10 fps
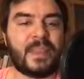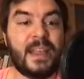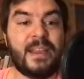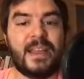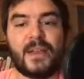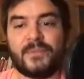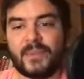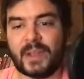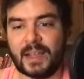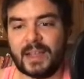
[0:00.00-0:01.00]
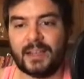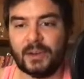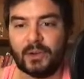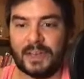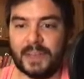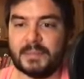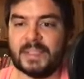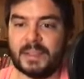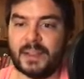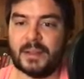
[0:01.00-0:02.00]
and I have, uh, you know, glimpsed
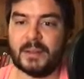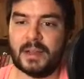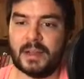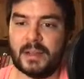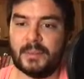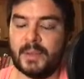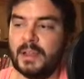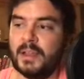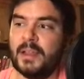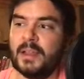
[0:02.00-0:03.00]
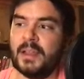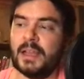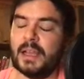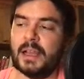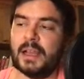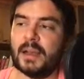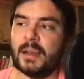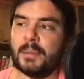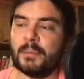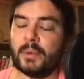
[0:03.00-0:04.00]
at other um, uh,
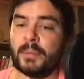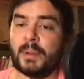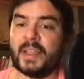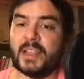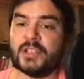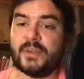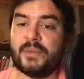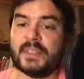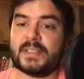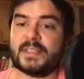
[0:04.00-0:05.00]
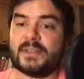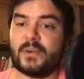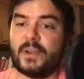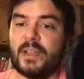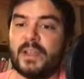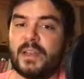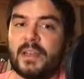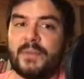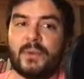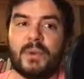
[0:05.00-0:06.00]
publications of his. So, in
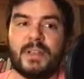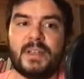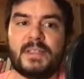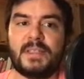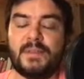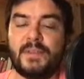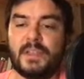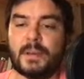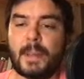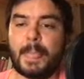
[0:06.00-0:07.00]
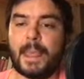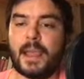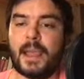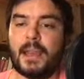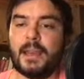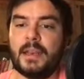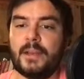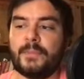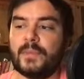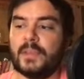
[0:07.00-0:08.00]
if you read the CV, then
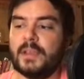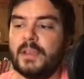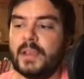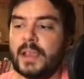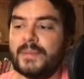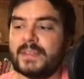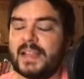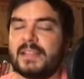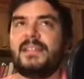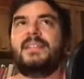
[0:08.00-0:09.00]
he emphasized that